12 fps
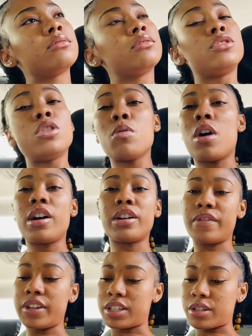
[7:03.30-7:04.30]
You are the
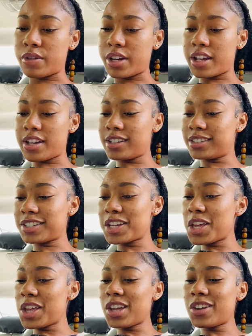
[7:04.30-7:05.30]
victory.
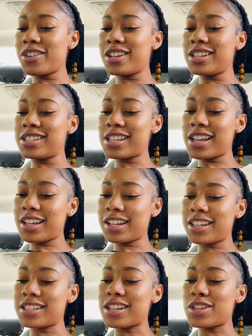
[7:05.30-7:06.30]
What he said?
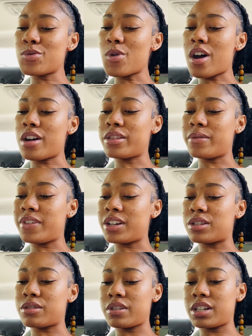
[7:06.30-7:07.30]
He said, you are the
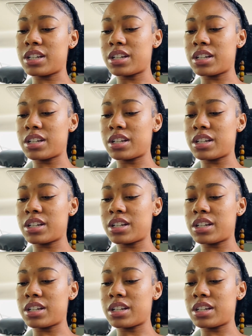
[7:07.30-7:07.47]
victory.